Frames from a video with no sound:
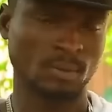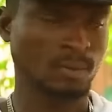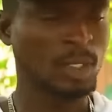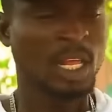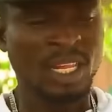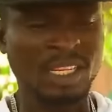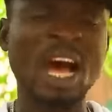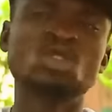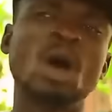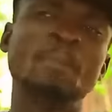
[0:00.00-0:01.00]
Now you are
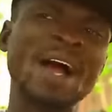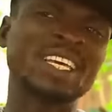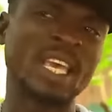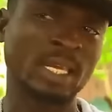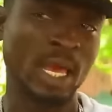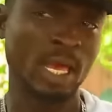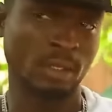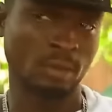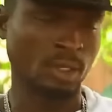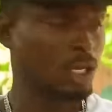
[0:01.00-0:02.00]
back again
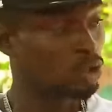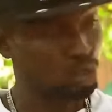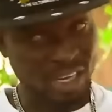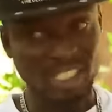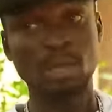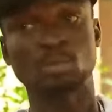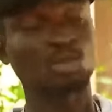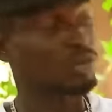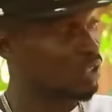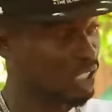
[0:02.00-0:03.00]
to accept
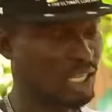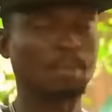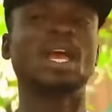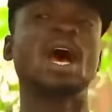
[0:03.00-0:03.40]
the same guy.